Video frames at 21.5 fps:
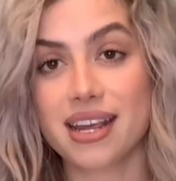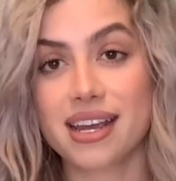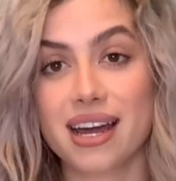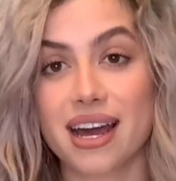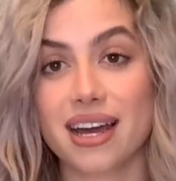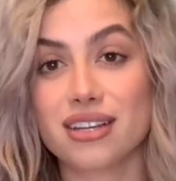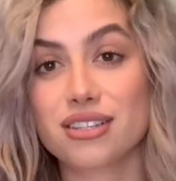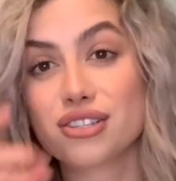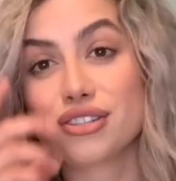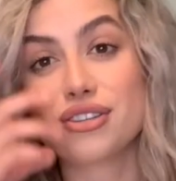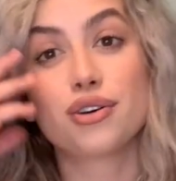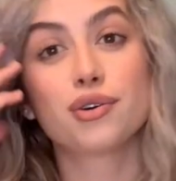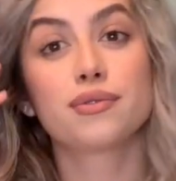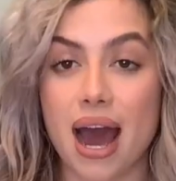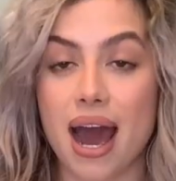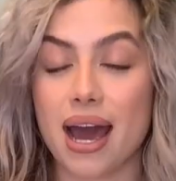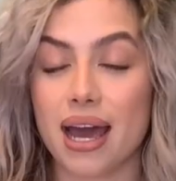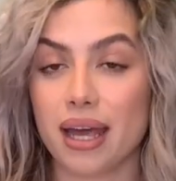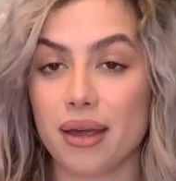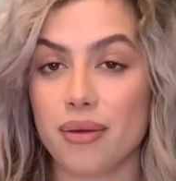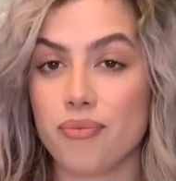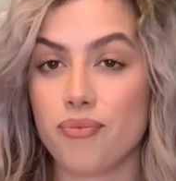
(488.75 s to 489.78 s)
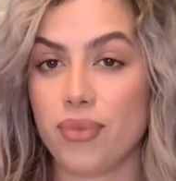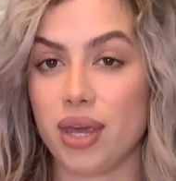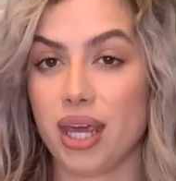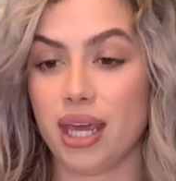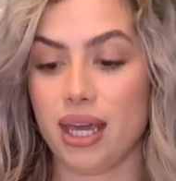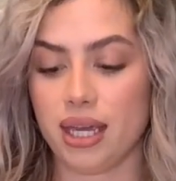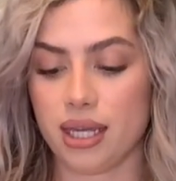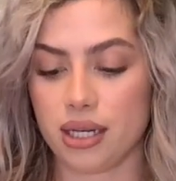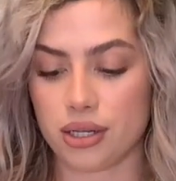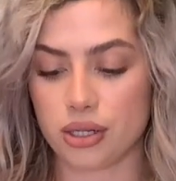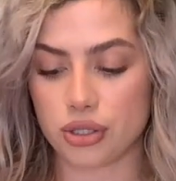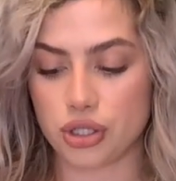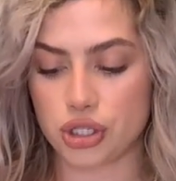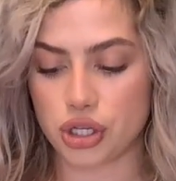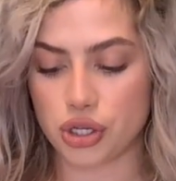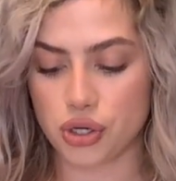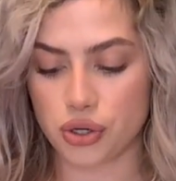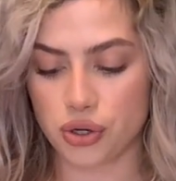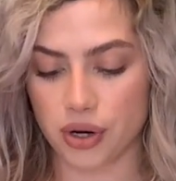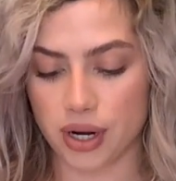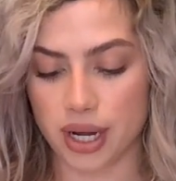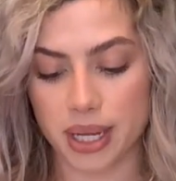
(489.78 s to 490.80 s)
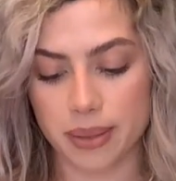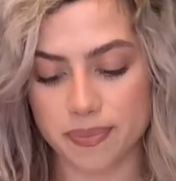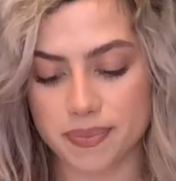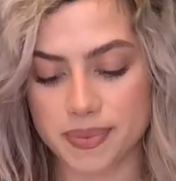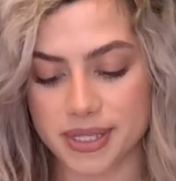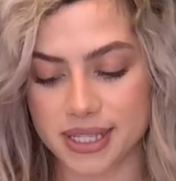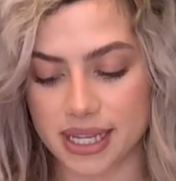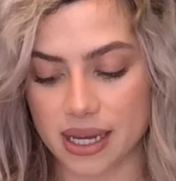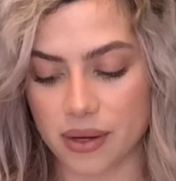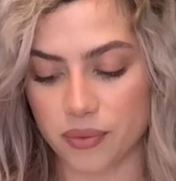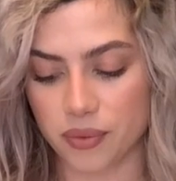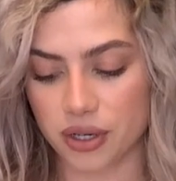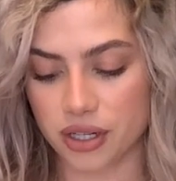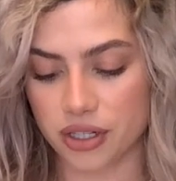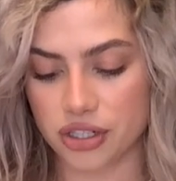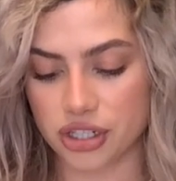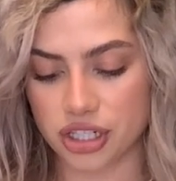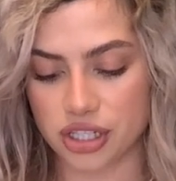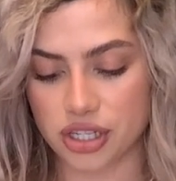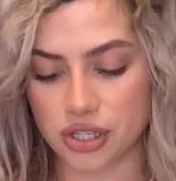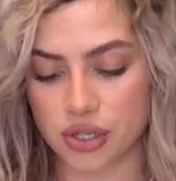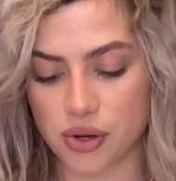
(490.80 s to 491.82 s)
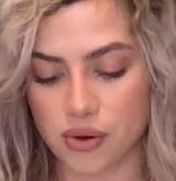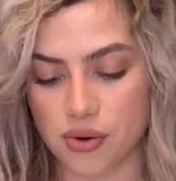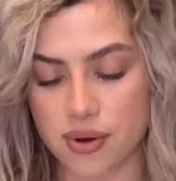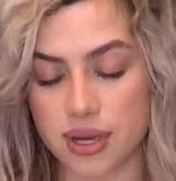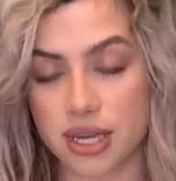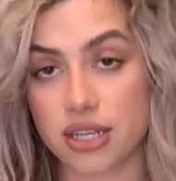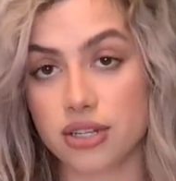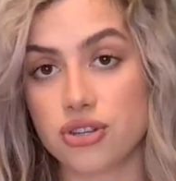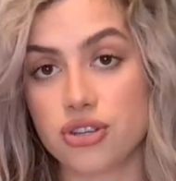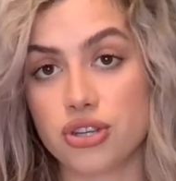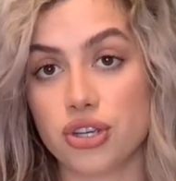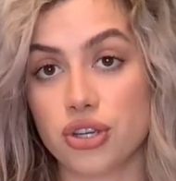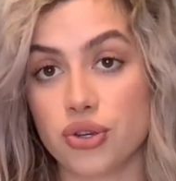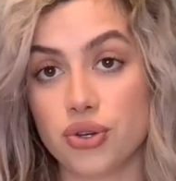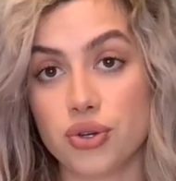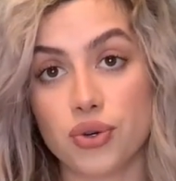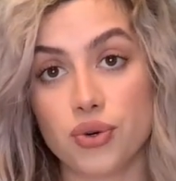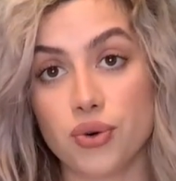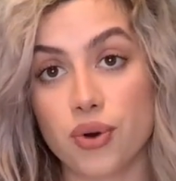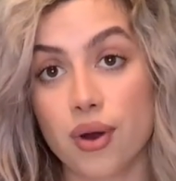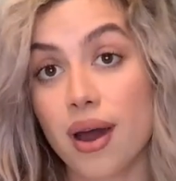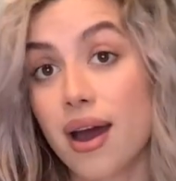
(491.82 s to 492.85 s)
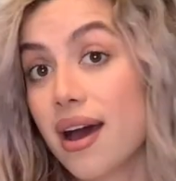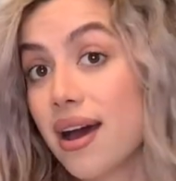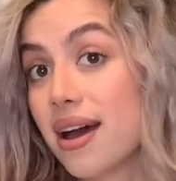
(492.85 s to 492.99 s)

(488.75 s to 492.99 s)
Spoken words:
guys, so I made 2 crepes and we're just going to